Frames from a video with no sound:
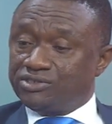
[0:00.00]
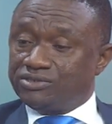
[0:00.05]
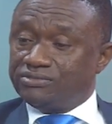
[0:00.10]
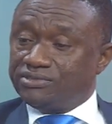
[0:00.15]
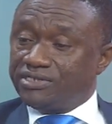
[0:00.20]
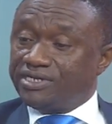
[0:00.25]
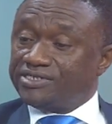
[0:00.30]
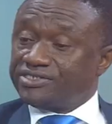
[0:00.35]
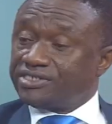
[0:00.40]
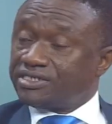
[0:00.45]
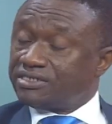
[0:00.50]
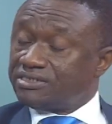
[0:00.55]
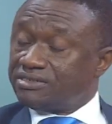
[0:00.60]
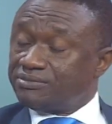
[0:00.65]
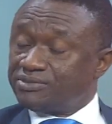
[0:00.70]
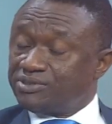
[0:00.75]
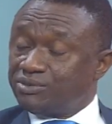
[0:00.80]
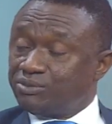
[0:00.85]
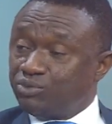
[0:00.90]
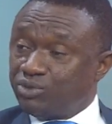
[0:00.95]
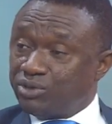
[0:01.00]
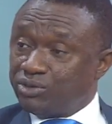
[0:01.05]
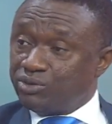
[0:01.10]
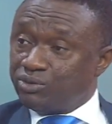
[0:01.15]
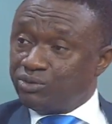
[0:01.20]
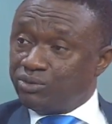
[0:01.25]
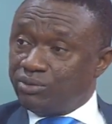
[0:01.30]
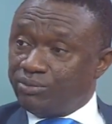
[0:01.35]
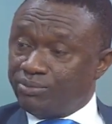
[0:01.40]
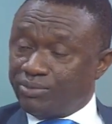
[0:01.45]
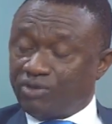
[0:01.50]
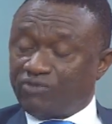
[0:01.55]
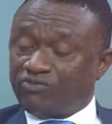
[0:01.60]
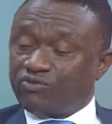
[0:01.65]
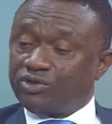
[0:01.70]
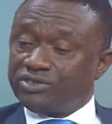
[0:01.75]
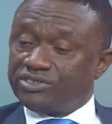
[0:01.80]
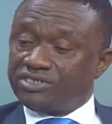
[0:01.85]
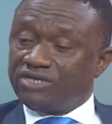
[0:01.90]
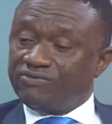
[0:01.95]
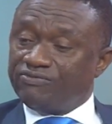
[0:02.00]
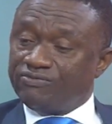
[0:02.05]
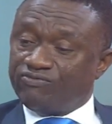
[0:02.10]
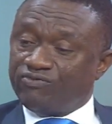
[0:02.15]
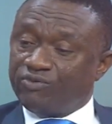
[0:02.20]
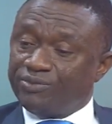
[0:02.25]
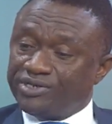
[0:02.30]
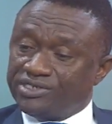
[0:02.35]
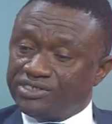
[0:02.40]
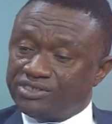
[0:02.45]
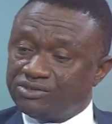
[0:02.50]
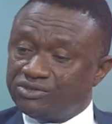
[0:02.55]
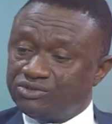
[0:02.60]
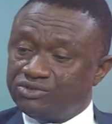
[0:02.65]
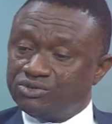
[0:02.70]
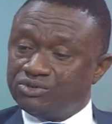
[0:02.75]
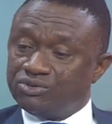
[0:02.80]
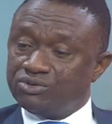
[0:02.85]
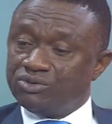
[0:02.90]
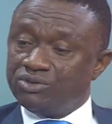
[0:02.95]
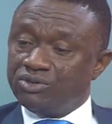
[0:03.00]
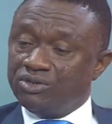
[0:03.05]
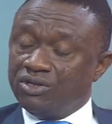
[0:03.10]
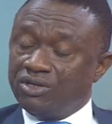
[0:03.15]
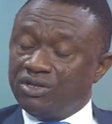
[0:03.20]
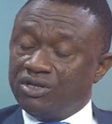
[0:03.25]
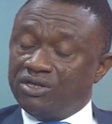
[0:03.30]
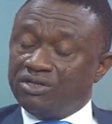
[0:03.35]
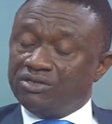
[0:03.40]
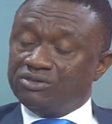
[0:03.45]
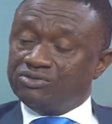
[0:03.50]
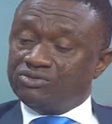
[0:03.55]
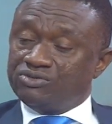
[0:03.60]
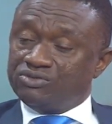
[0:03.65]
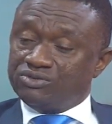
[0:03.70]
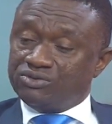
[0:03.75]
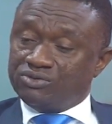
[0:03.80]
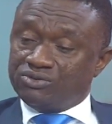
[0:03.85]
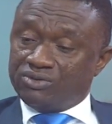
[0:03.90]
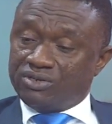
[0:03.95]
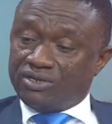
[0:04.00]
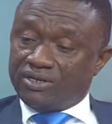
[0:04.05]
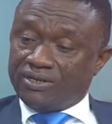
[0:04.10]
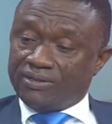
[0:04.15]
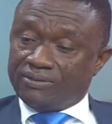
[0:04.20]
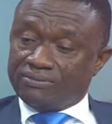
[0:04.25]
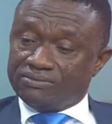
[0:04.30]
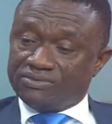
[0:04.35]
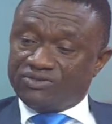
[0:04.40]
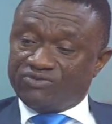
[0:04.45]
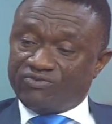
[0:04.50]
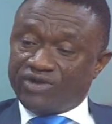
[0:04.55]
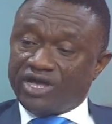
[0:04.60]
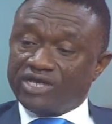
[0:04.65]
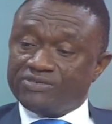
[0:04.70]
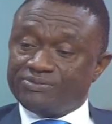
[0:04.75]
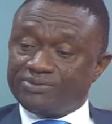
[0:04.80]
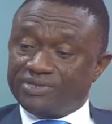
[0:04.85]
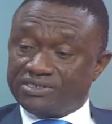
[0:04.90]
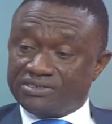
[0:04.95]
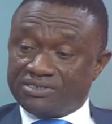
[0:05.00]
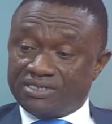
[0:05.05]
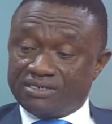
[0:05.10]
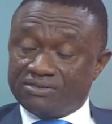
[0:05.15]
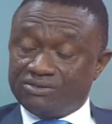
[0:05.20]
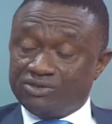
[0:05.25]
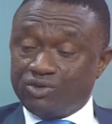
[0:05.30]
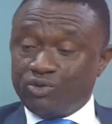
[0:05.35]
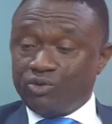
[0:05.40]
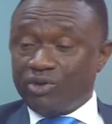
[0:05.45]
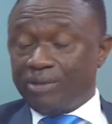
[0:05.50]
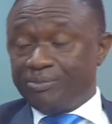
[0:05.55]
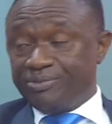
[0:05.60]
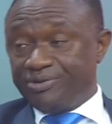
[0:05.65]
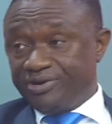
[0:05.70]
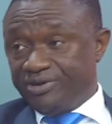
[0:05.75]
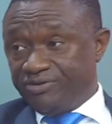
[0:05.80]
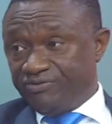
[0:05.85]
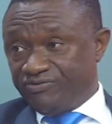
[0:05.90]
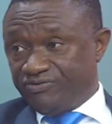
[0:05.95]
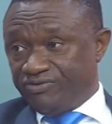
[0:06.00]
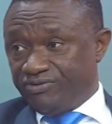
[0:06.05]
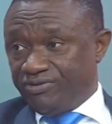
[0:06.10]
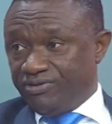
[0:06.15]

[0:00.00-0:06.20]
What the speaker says: General Secretary, Mr. Boadu, but of course gave information to the Vice President. We are bereaved.